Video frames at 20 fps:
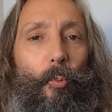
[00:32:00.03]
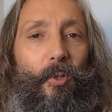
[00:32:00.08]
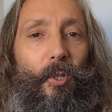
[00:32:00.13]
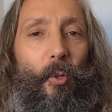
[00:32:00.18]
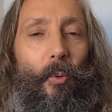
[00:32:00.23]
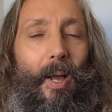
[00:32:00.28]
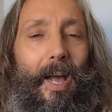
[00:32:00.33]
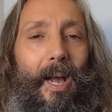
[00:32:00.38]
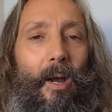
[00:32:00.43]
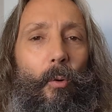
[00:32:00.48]
with
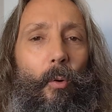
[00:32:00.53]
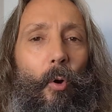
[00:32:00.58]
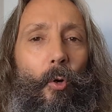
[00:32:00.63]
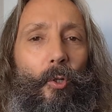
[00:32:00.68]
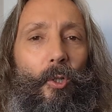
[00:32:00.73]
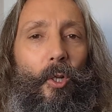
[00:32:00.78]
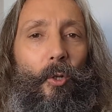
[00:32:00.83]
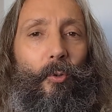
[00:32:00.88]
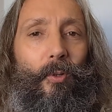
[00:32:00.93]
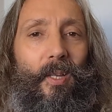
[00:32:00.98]
you out
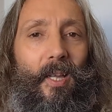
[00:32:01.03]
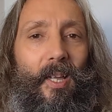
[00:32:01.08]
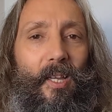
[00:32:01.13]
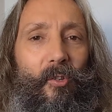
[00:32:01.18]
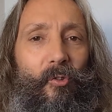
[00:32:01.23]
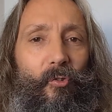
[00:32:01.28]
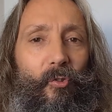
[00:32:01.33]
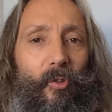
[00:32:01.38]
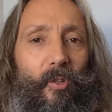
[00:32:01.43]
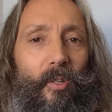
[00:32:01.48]
on
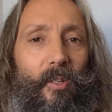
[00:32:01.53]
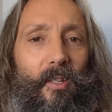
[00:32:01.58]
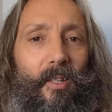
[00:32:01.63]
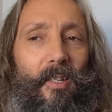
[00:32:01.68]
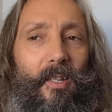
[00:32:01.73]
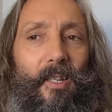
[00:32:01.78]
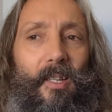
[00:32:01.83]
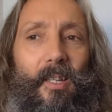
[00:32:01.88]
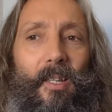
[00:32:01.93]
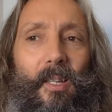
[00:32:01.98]
location.
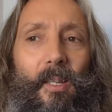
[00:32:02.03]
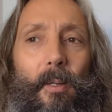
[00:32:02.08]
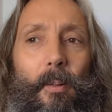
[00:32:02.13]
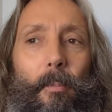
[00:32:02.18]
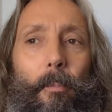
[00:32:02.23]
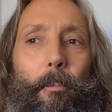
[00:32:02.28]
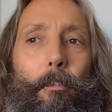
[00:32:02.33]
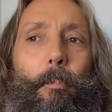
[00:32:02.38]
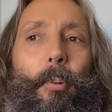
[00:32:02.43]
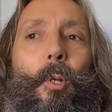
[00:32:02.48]

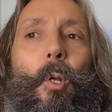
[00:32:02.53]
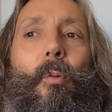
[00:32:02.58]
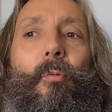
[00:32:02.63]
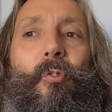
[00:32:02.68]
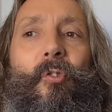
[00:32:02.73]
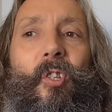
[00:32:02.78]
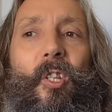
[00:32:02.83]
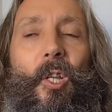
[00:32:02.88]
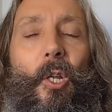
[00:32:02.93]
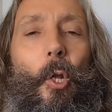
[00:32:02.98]
But
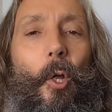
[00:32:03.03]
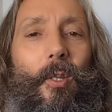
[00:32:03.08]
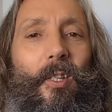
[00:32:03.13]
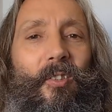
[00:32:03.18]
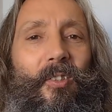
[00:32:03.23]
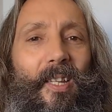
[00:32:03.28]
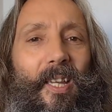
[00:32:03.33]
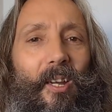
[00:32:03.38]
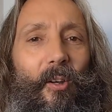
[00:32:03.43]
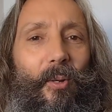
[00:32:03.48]
obviously a lot of
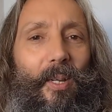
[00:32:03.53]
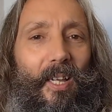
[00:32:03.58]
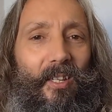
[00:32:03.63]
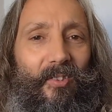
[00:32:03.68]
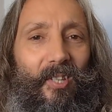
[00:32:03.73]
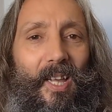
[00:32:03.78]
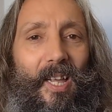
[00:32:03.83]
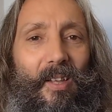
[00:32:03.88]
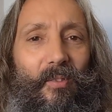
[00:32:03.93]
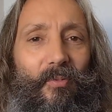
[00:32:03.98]
this gear
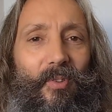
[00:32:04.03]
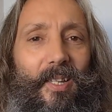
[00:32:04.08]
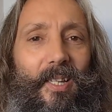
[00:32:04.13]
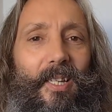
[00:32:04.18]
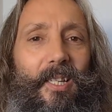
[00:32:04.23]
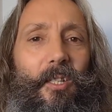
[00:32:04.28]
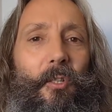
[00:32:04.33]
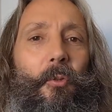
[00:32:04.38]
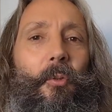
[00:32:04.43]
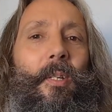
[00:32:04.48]
gets
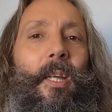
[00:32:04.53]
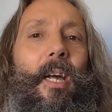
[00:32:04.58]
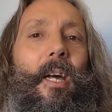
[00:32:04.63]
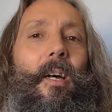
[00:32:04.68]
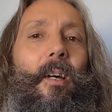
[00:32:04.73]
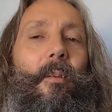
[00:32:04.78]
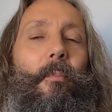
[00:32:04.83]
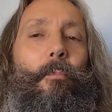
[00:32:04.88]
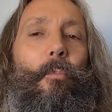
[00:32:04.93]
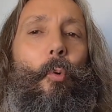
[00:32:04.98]
heavy, you
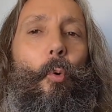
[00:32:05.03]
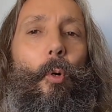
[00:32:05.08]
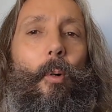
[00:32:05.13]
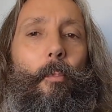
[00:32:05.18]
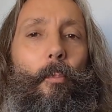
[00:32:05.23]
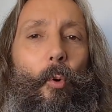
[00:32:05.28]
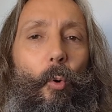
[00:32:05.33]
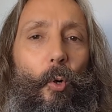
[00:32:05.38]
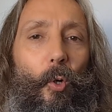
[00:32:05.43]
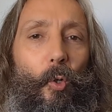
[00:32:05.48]
get more
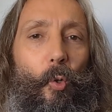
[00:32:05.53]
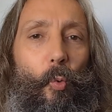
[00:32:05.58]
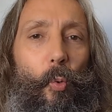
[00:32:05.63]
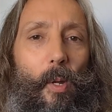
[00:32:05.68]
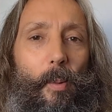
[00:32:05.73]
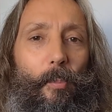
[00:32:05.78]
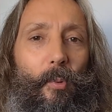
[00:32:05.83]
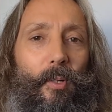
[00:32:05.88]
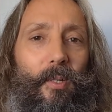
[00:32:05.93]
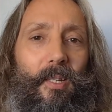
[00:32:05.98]
and more
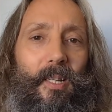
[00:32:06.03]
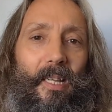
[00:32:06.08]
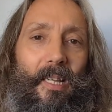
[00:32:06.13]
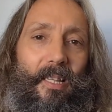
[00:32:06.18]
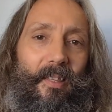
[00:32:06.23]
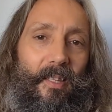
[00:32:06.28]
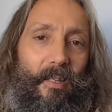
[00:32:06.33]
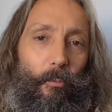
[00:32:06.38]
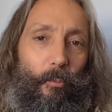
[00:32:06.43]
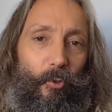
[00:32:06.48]
equipment,
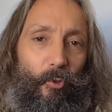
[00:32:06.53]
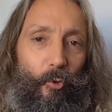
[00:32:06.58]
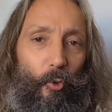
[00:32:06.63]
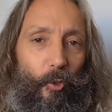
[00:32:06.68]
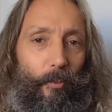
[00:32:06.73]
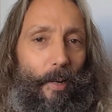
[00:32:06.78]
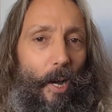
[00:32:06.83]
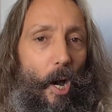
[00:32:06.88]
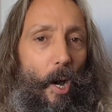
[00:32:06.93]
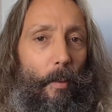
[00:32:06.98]
then we're
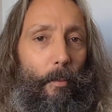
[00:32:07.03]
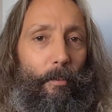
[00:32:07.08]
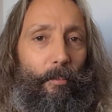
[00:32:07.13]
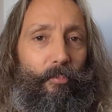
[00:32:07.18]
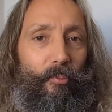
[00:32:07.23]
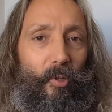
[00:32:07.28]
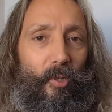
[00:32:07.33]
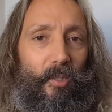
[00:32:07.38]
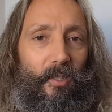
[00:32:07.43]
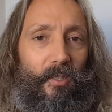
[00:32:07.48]
talking about
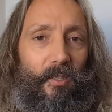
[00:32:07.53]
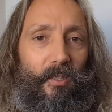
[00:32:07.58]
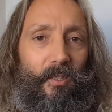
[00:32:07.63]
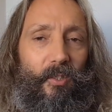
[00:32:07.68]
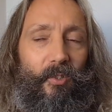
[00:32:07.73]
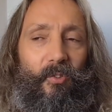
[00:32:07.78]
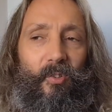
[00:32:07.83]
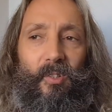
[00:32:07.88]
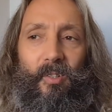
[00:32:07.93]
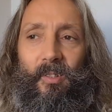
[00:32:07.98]

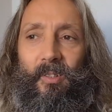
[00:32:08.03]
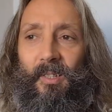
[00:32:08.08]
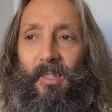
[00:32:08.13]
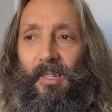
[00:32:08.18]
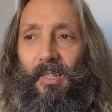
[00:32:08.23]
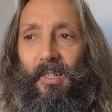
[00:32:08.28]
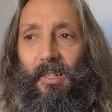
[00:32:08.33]
umbrellas and